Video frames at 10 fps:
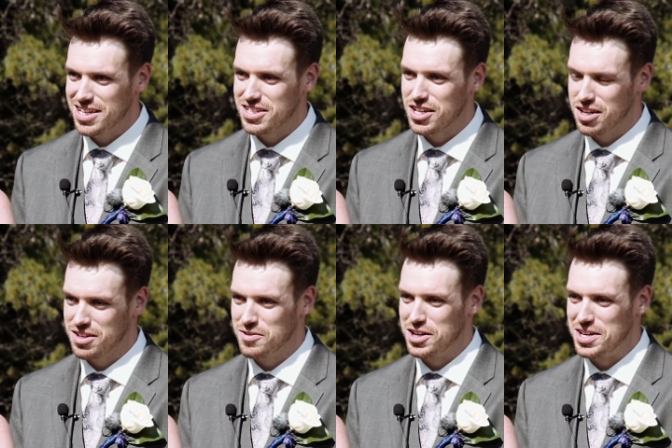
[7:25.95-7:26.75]
and to
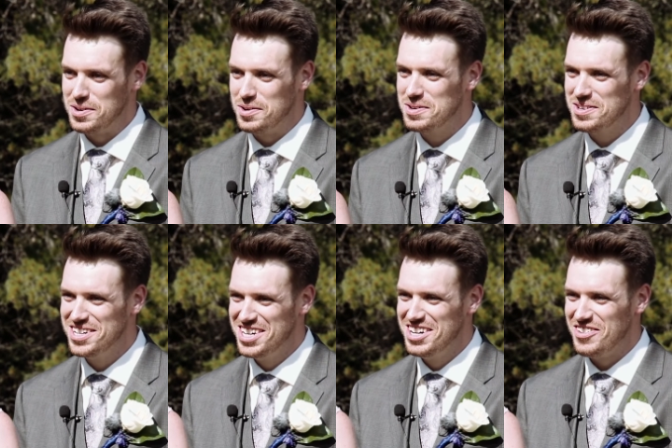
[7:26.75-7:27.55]
cook for you
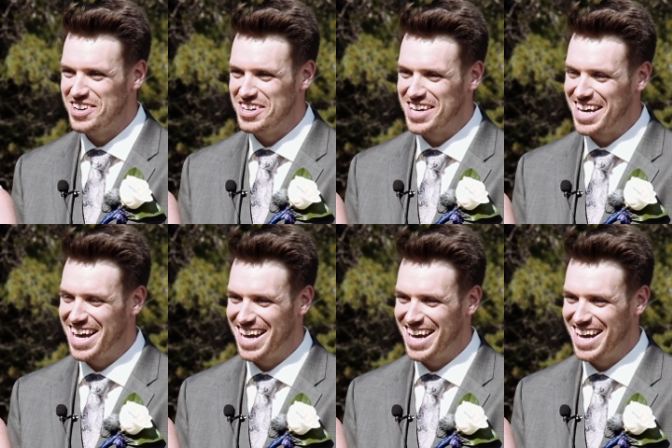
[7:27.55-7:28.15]
when you get